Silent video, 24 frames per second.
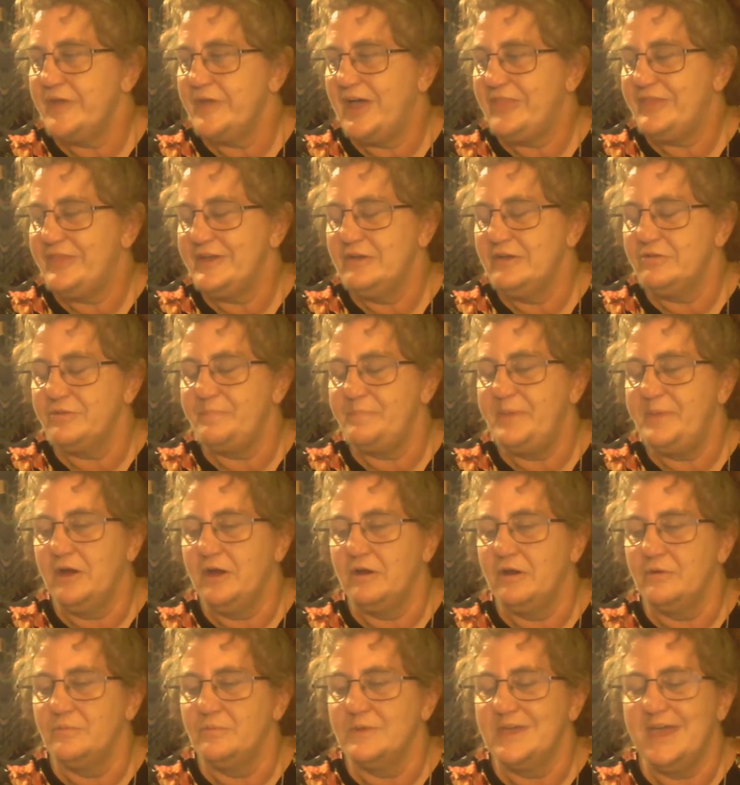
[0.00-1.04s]
I think it was a
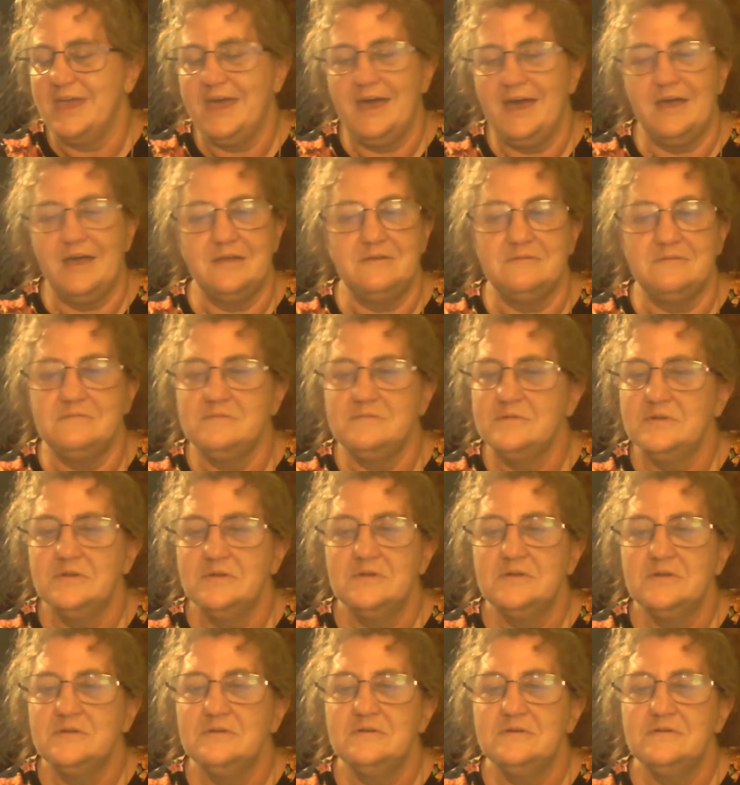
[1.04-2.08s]
parrot we had
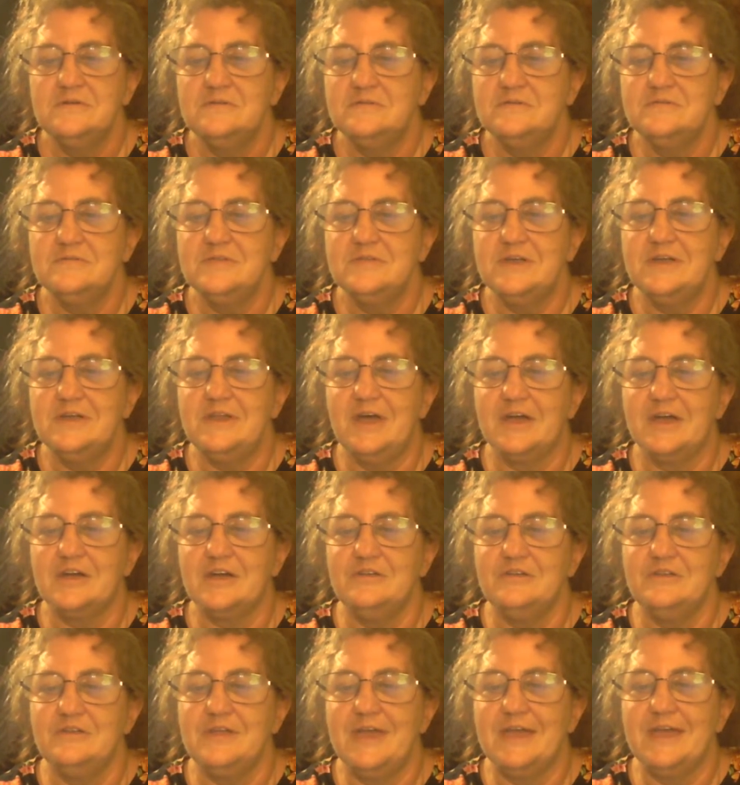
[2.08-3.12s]
that I
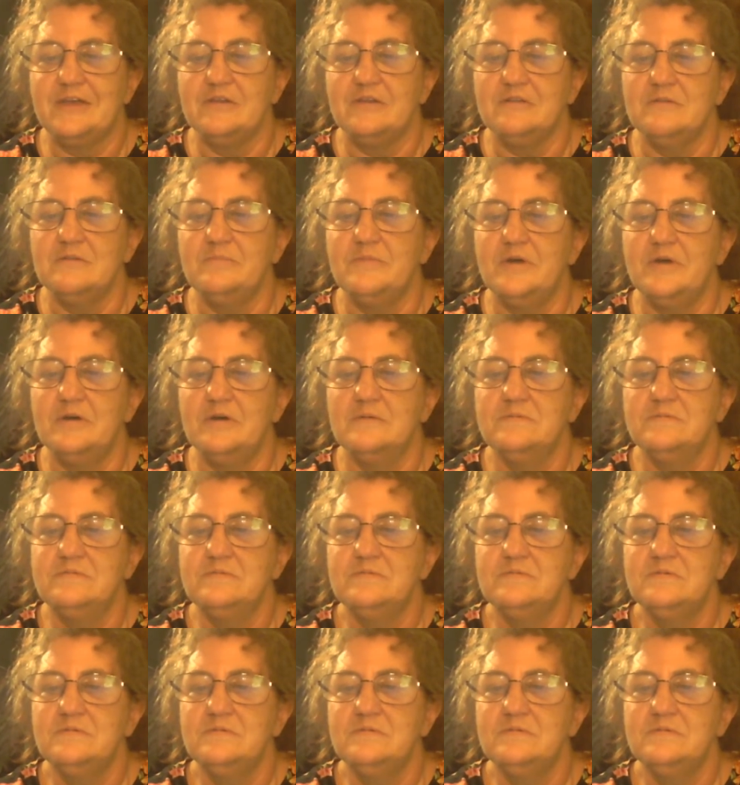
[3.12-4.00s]
couldn't handle them though.